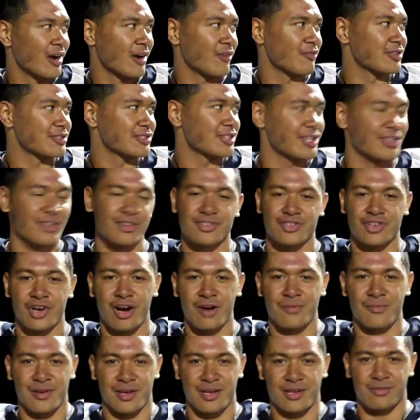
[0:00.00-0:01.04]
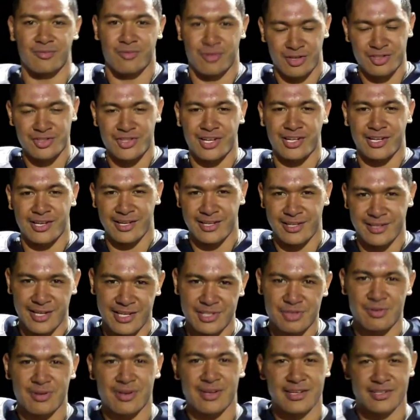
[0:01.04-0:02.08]
Everyone's done their job and we're going to try to get it
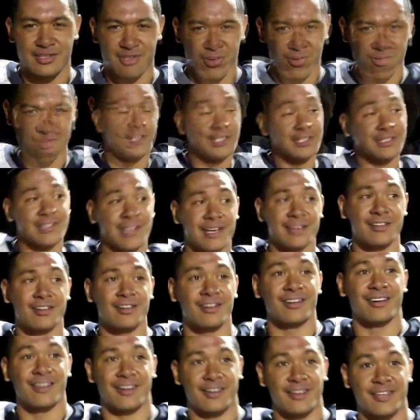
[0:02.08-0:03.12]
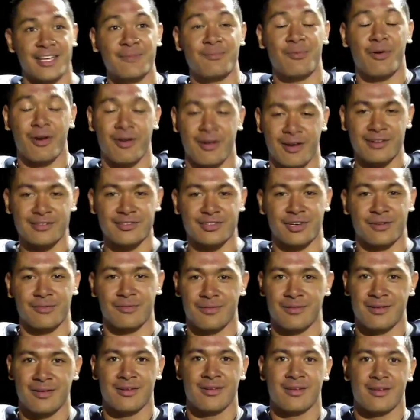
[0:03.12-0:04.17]
next week against Greg. We just said uh, keep our heads up.
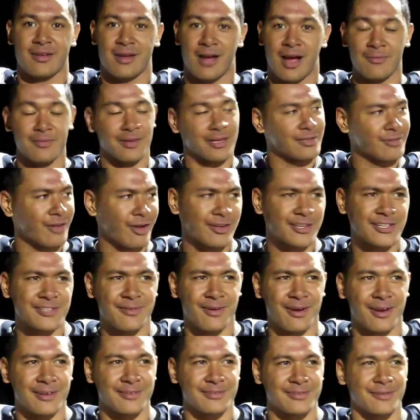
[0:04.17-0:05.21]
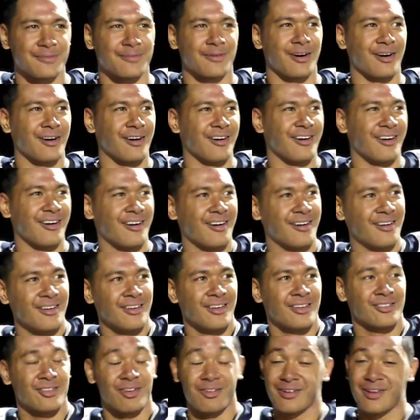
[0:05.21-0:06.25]
I mean, not keep our heads up, uh,
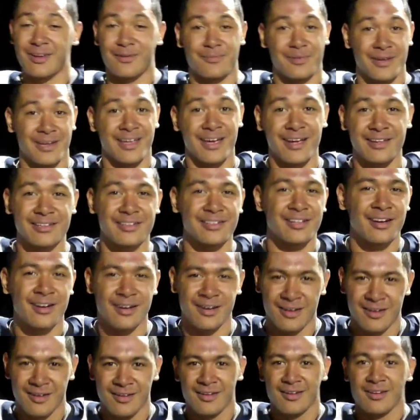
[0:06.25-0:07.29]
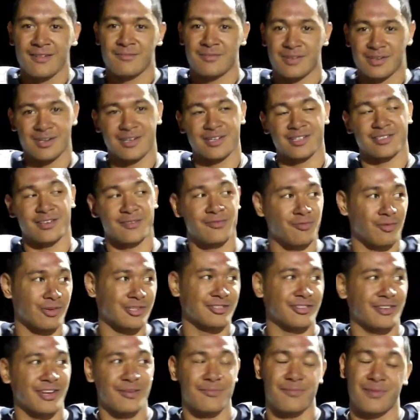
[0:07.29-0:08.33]
don't get big-headed. Because if
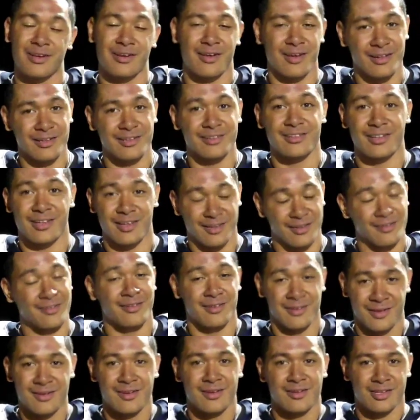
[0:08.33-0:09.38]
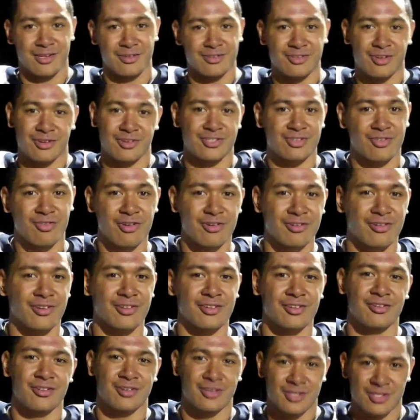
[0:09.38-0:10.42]
once you get big-headed, then they'll start scoring
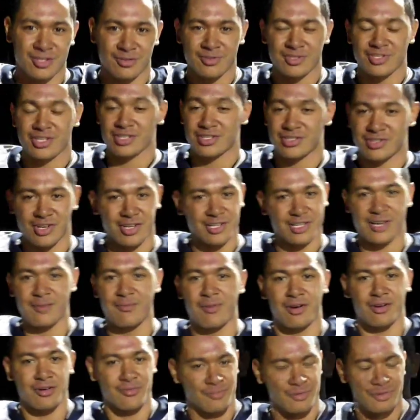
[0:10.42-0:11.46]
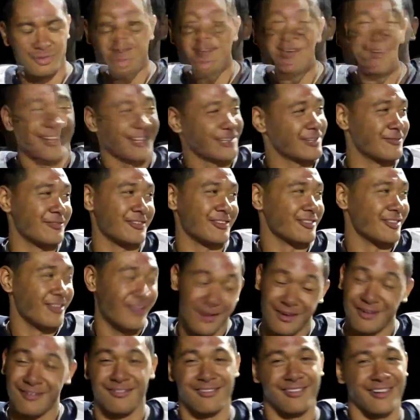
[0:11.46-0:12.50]
on you. So we just tried to, I mean, man, I don't even
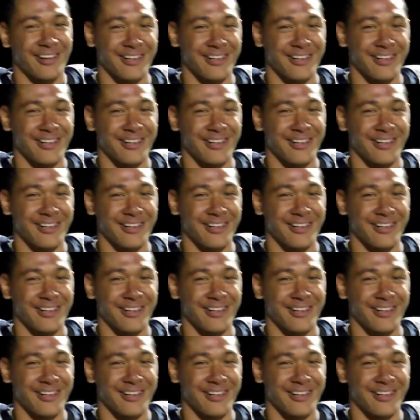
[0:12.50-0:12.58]
know.